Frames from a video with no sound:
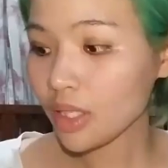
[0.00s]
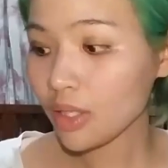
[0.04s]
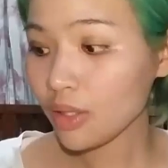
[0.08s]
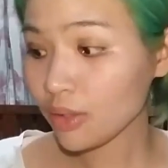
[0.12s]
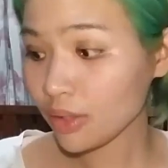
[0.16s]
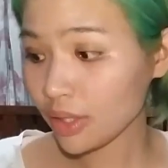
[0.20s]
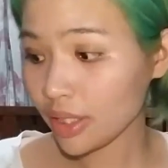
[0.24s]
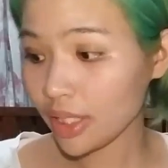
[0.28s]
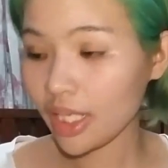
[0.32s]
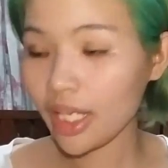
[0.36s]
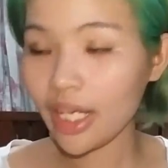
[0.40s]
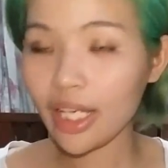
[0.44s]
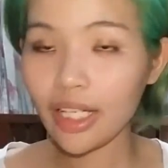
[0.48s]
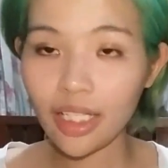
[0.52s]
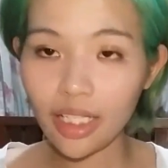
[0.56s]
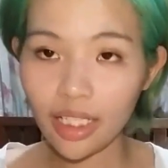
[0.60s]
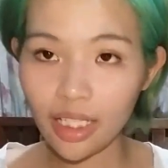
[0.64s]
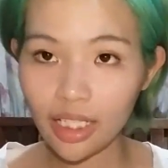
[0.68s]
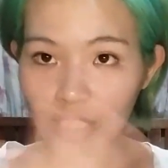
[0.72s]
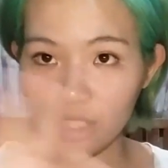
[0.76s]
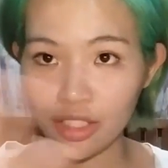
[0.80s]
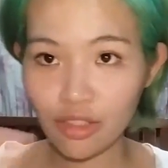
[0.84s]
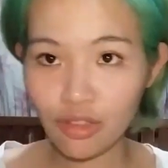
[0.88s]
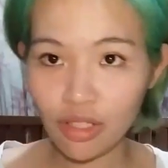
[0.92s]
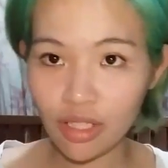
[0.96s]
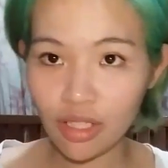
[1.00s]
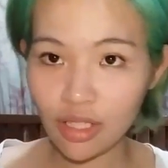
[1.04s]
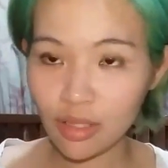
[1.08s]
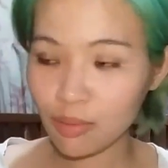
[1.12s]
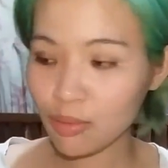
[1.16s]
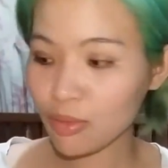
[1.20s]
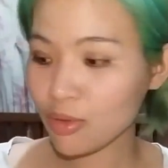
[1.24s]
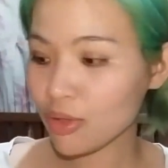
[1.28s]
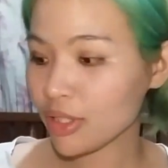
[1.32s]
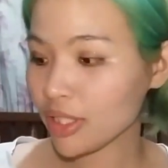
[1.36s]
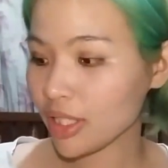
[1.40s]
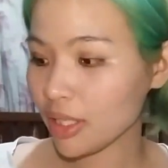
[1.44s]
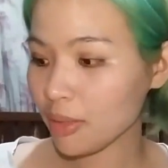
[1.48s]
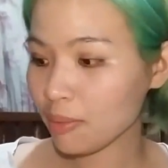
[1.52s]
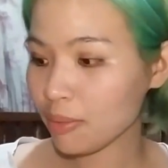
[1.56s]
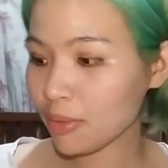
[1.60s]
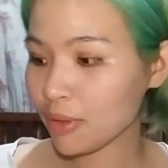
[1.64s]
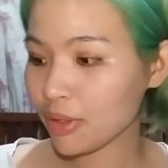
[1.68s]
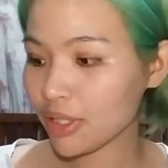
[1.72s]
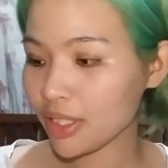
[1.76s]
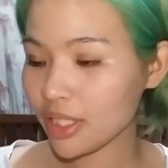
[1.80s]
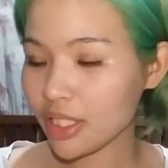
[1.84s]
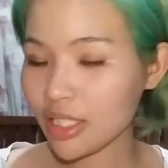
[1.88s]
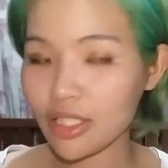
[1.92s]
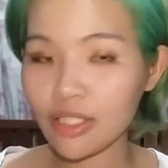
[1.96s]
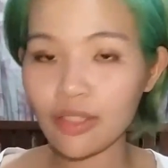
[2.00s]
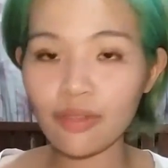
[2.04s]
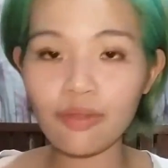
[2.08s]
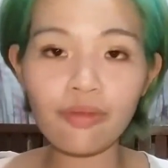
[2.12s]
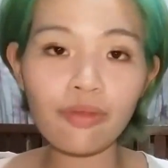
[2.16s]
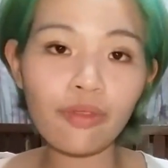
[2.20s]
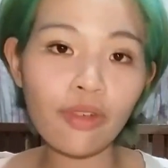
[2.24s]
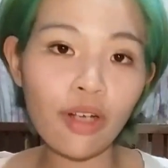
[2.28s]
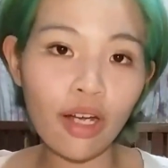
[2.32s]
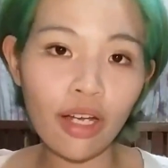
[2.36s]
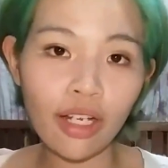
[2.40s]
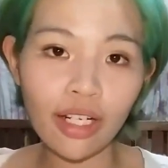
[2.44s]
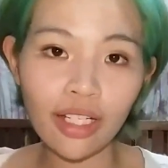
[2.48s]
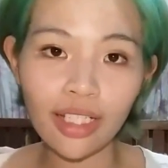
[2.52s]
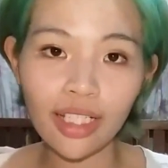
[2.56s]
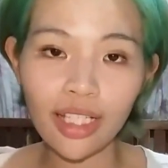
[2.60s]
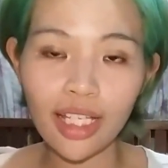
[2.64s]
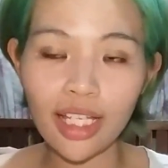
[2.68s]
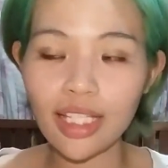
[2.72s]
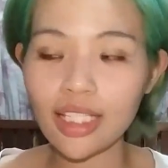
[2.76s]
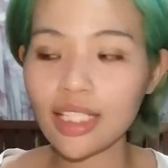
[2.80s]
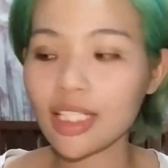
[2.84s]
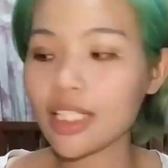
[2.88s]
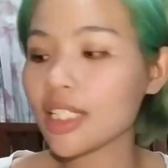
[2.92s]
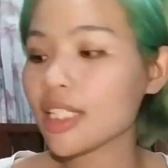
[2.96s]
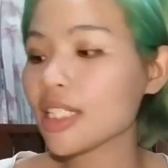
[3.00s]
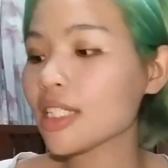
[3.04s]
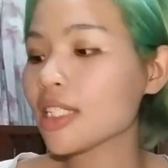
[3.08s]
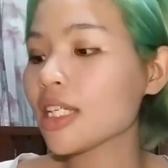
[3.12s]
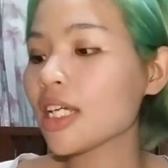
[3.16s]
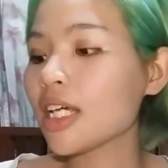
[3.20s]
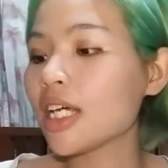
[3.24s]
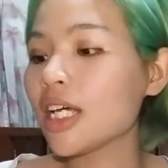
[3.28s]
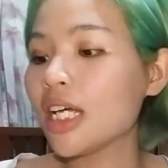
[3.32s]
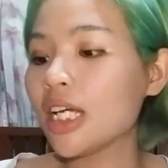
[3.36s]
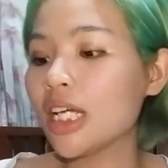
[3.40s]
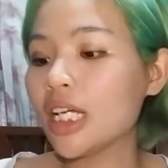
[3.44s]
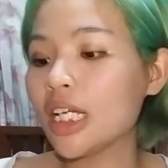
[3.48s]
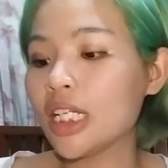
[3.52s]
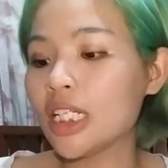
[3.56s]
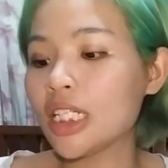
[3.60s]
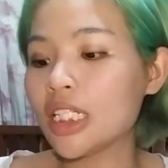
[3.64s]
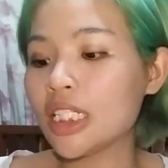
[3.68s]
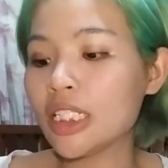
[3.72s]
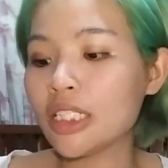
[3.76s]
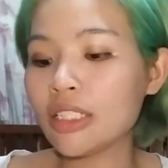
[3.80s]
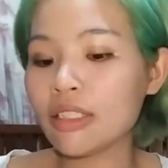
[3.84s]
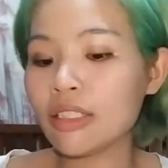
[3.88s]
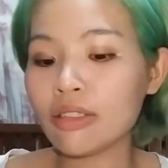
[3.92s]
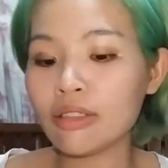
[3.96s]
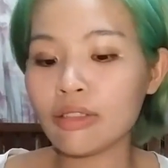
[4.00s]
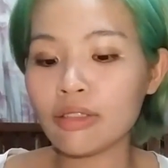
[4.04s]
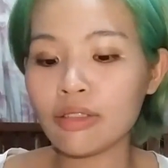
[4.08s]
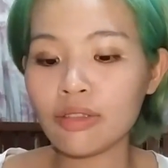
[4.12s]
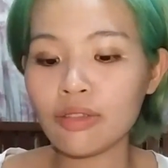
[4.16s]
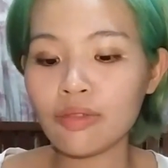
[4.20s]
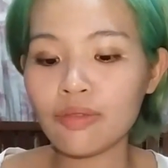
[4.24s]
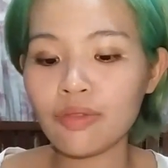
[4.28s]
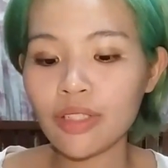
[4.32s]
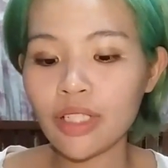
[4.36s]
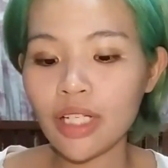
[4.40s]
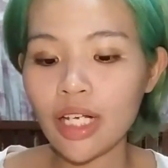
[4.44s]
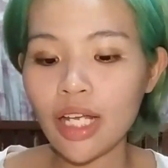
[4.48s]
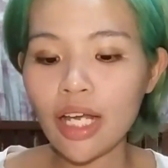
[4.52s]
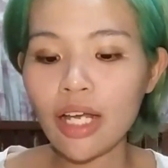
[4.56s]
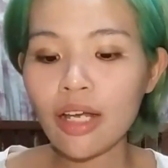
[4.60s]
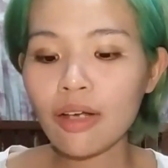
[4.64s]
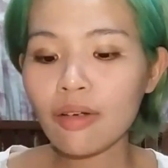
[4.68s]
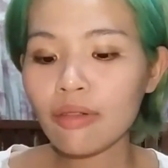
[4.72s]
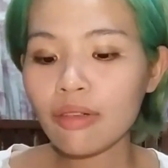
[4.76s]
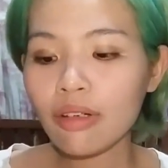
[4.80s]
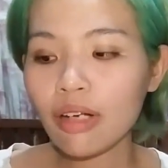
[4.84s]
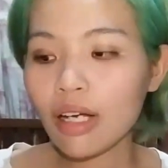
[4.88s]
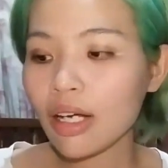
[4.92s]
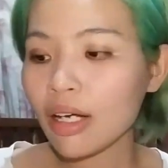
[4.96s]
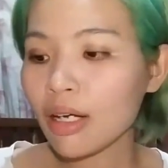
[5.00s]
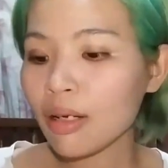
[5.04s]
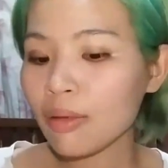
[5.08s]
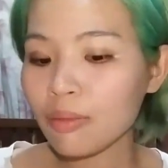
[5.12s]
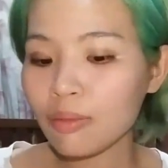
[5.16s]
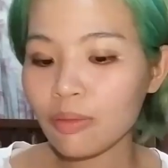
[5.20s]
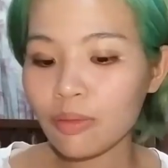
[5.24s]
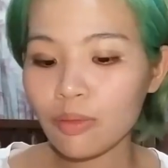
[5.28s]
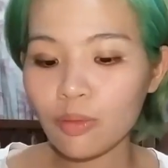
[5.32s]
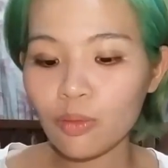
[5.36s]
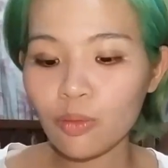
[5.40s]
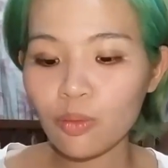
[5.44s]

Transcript: Okay, I cannot stress more the importance of contact lenses. So for now,